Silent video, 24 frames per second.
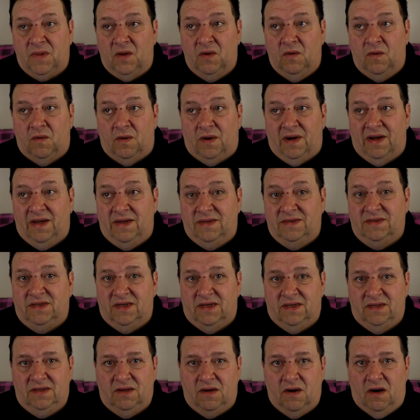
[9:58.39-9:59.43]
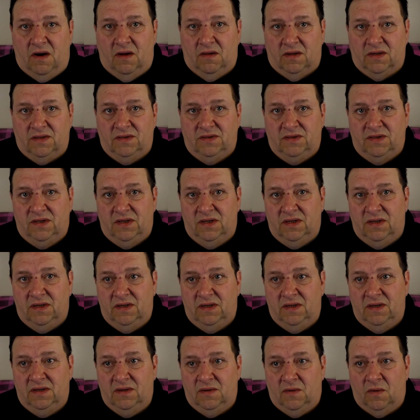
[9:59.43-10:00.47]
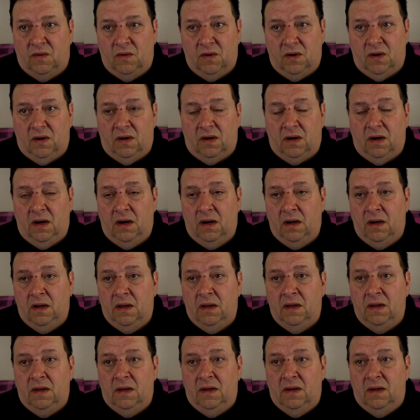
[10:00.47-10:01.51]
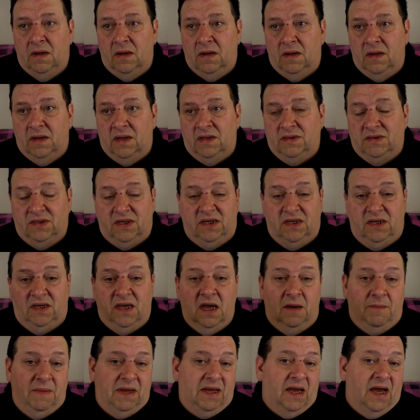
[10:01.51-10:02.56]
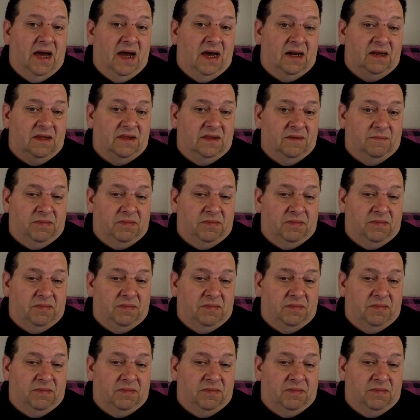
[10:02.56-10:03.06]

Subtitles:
or is in college, or is coming out of the